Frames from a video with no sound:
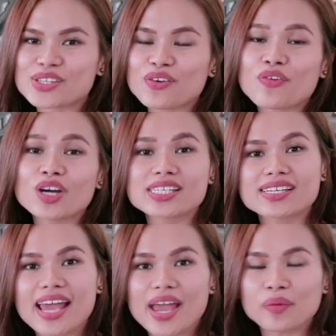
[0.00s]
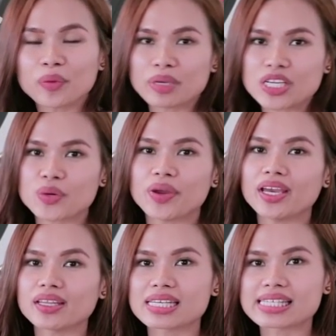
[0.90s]
So for today, we'll be
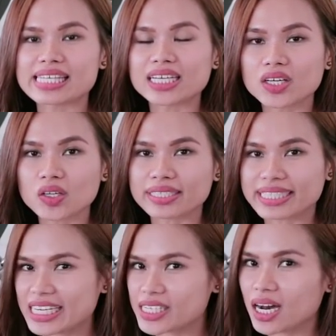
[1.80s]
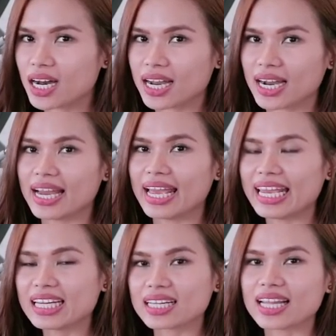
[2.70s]
doing the single knee tuck,
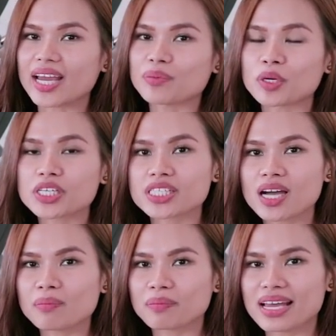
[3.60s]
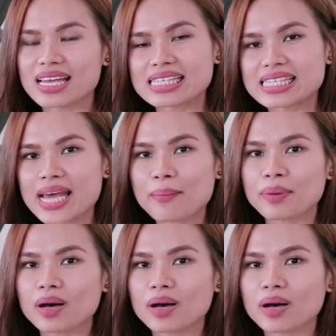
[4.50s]
incline push-up, step